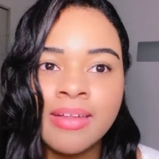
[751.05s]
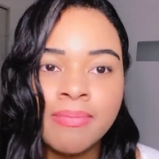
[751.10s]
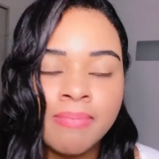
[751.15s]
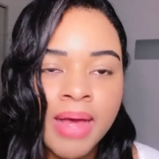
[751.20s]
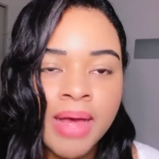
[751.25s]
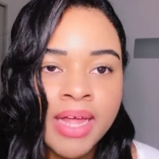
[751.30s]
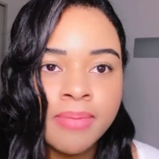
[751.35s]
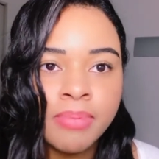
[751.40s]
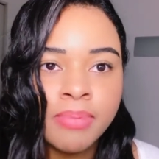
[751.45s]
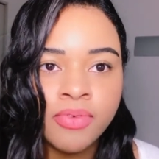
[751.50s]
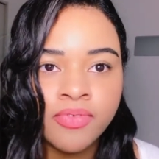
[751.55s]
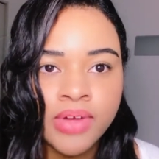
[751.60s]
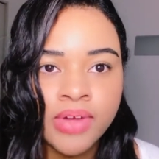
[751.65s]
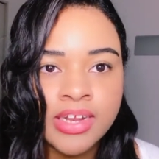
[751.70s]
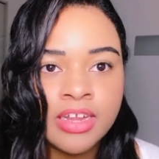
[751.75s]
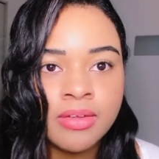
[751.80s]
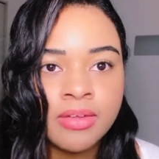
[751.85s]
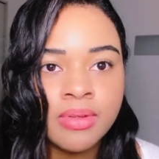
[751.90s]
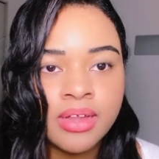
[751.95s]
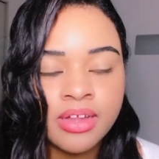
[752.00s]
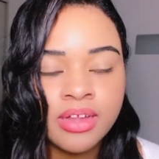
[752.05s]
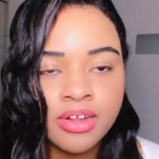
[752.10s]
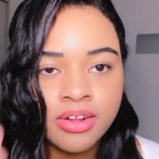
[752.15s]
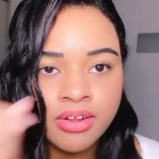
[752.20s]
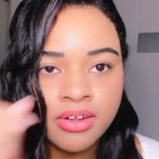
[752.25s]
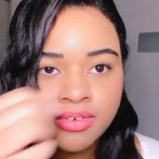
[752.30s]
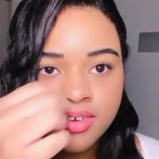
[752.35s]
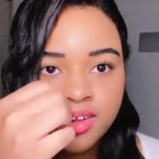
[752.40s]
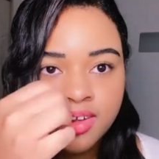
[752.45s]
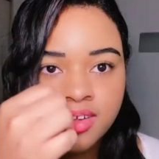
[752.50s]
met, befriended,
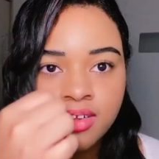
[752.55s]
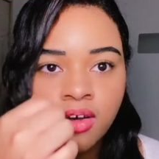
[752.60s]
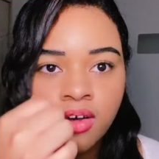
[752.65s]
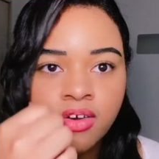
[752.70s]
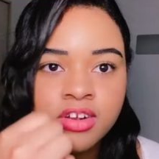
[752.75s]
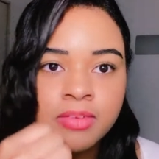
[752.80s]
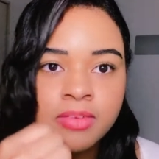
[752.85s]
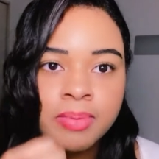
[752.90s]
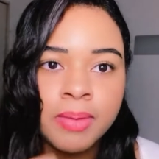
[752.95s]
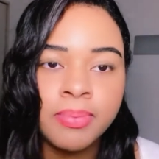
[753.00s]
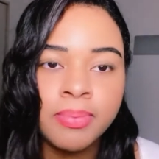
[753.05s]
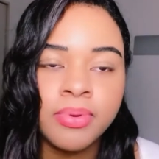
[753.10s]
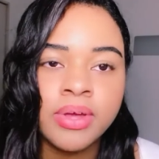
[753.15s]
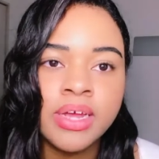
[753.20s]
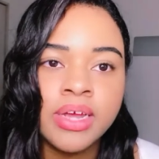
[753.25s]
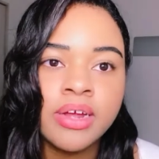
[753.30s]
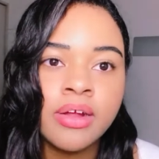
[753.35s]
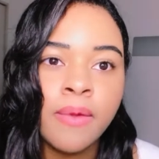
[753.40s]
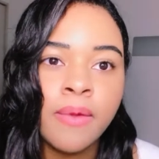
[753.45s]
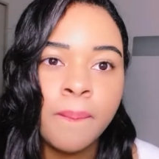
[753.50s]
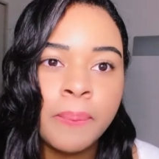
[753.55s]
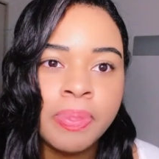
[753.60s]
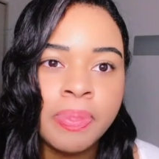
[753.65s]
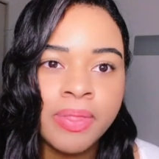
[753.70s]
and just talked to people here,